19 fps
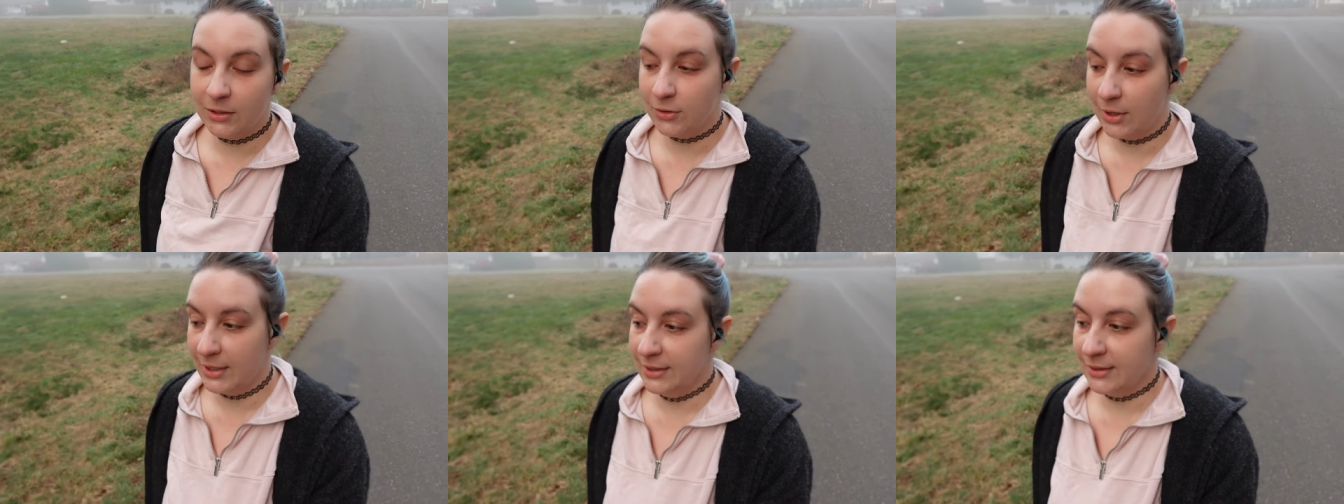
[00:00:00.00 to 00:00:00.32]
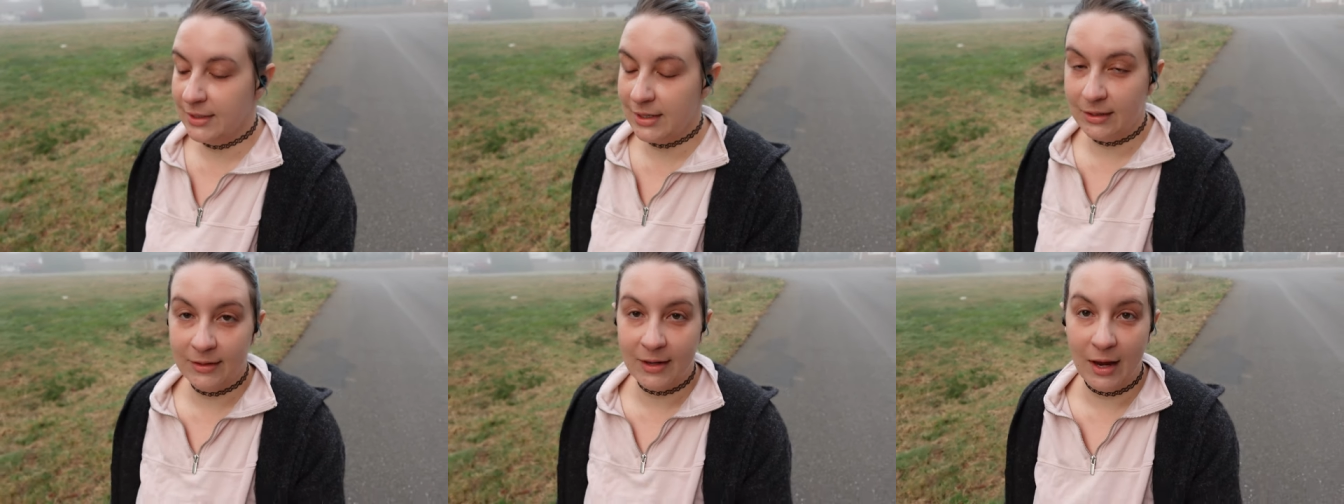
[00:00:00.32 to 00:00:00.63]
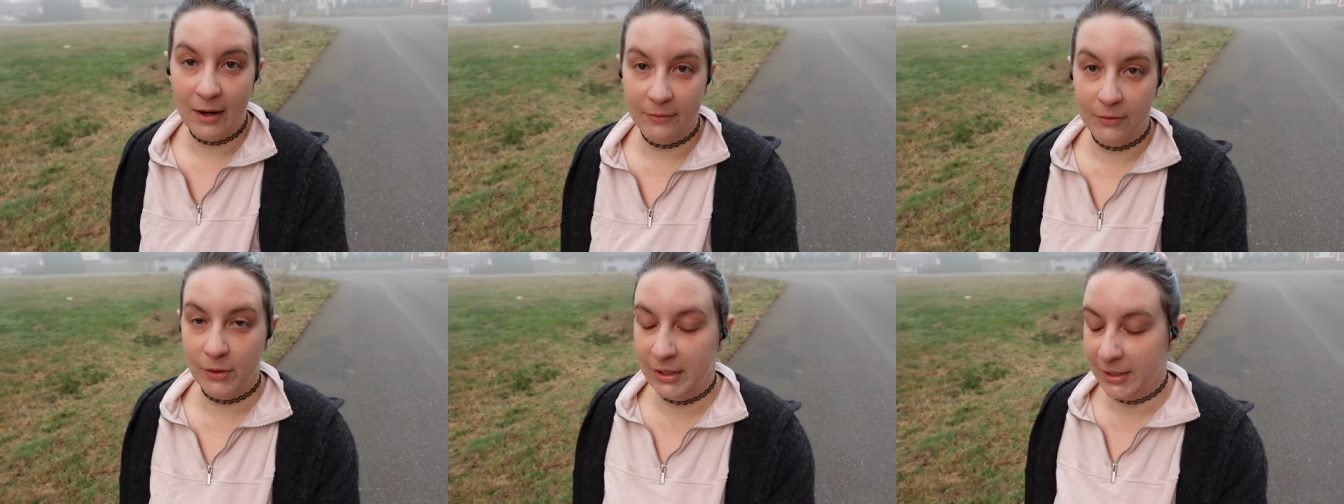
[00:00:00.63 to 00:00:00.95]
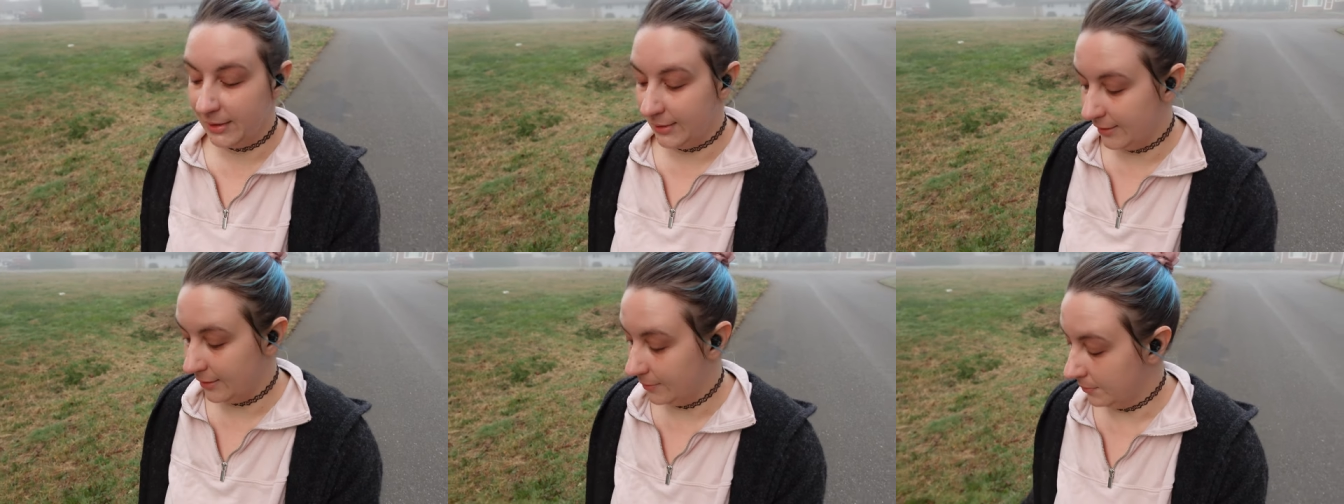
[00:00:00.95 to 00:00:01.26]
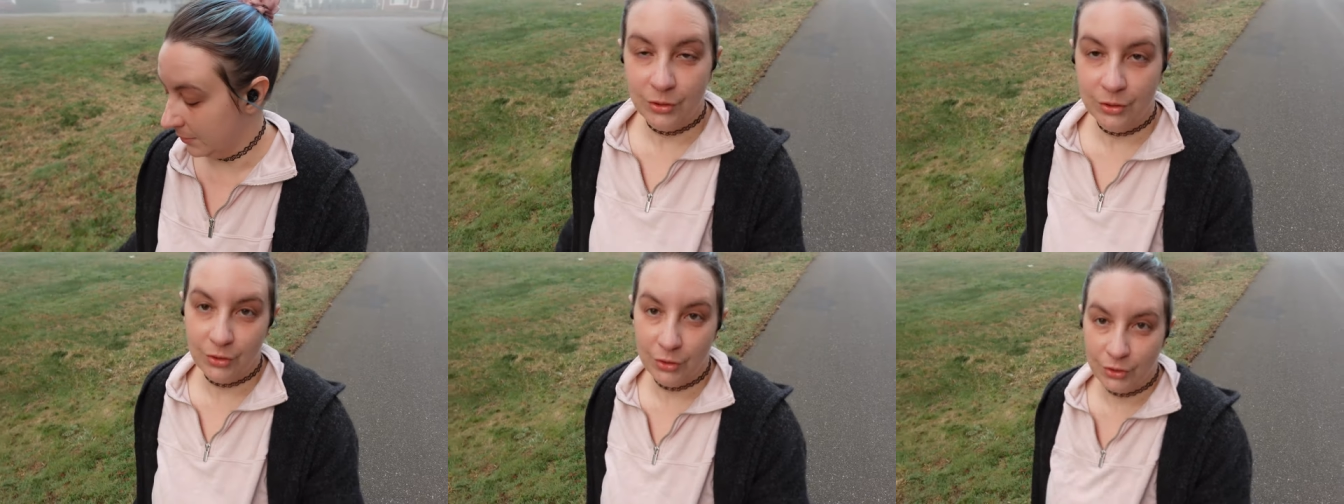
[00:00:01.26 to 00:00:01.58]
transient
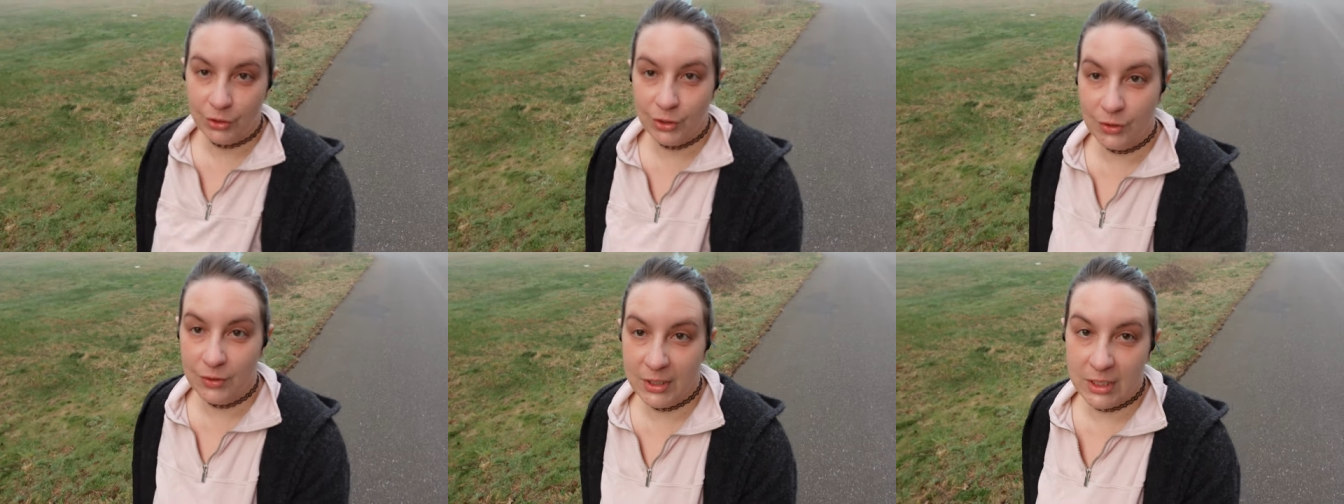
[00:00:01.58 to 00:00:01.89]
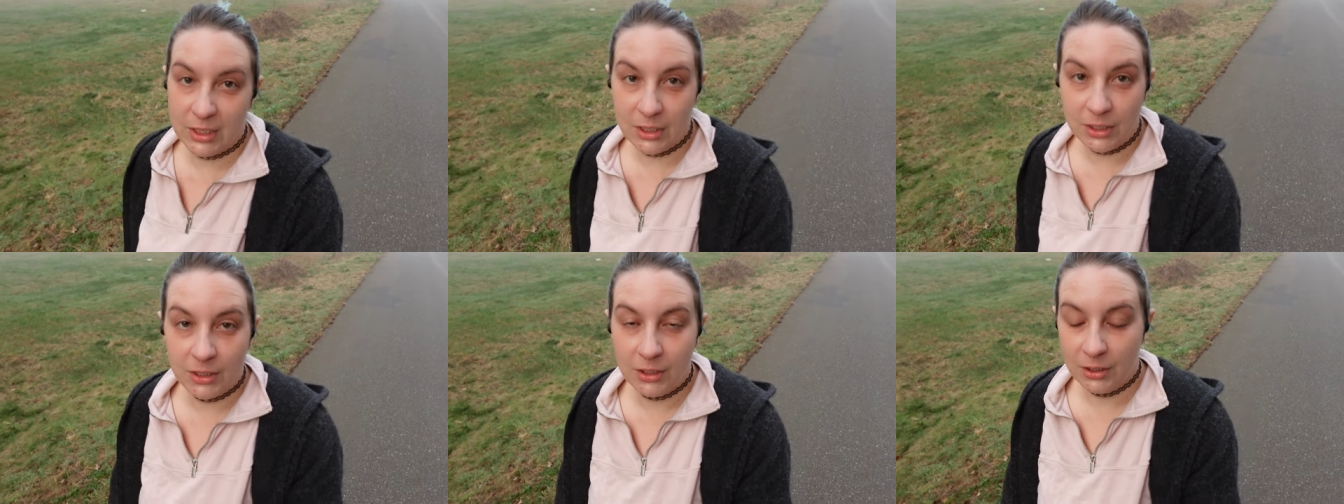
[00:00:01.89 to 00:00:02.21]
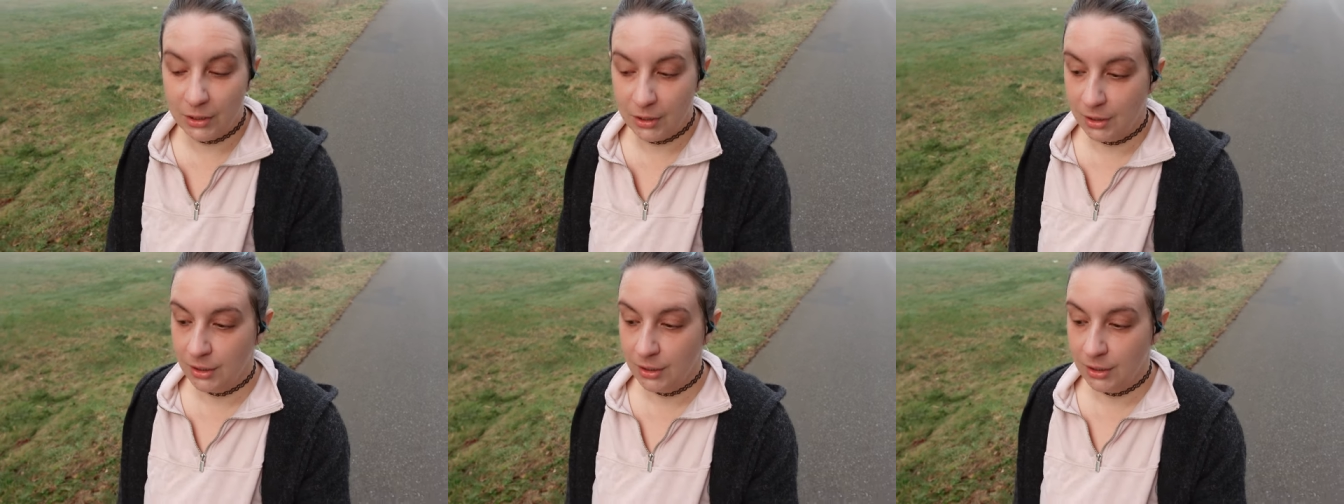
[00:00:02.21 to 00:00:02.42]
thyroidism. You need